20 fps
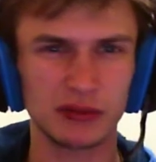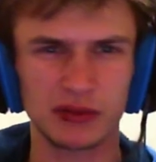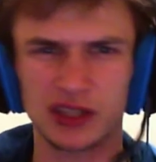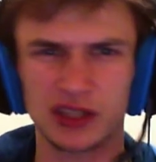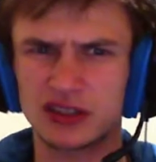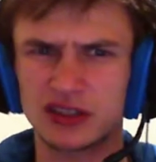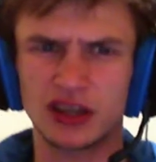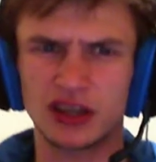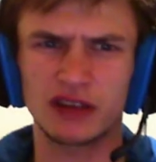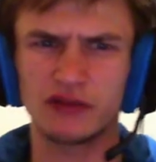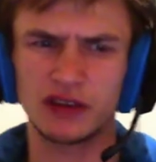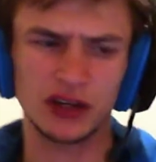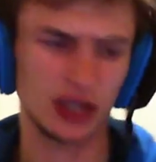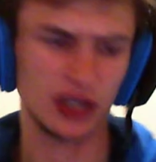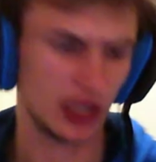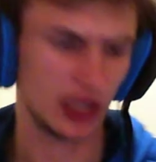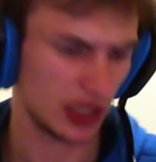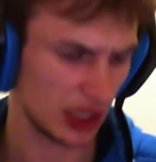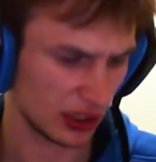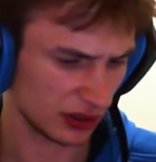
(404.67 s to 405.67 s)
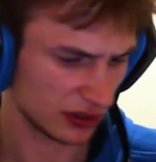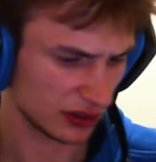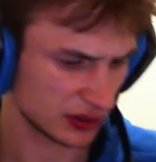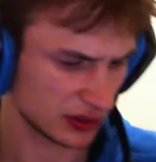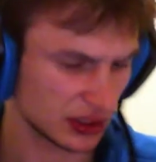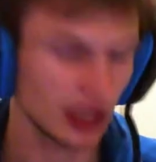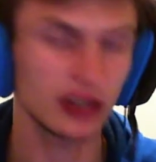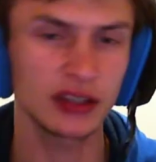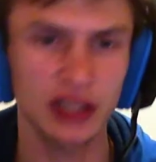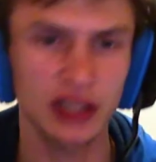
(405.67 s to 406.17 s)
It's got very
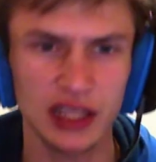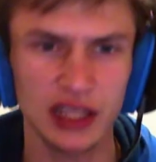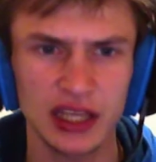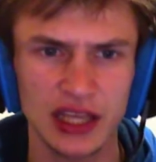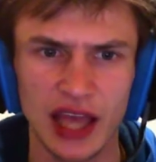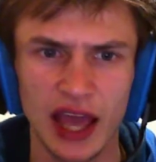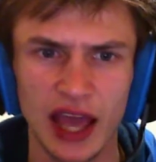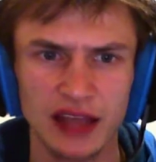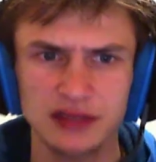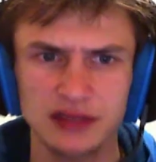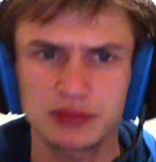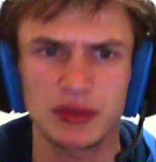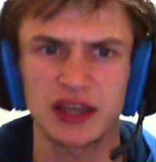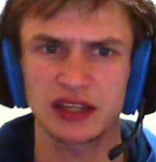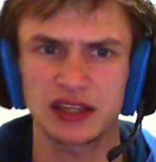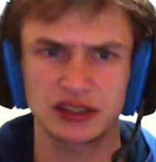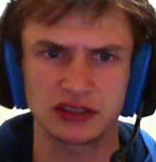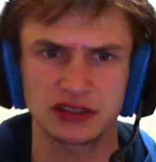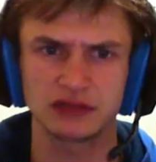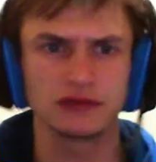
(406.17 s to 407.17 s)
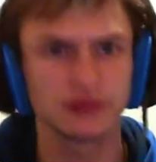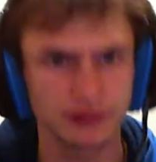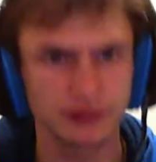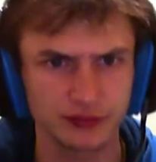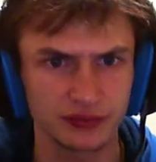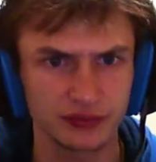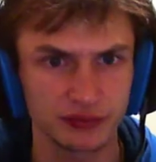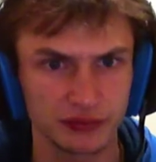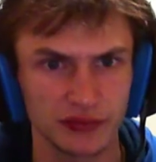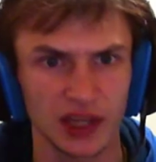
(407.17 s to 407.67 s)
Zelda-y aspects of
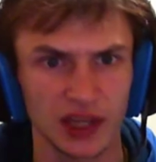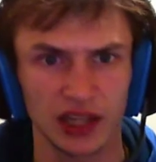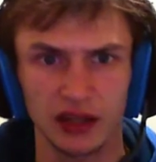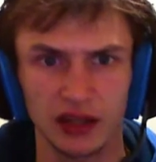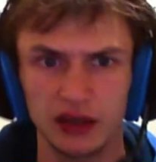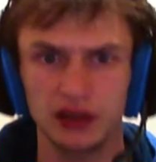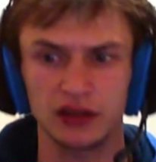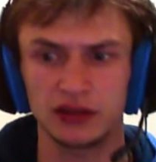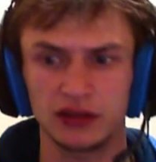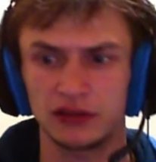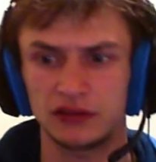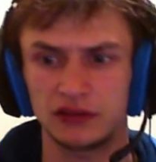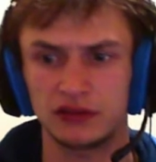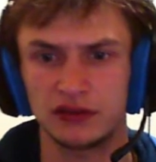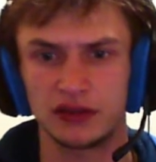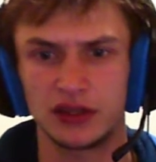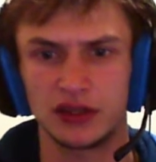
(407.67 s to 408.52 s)
it, and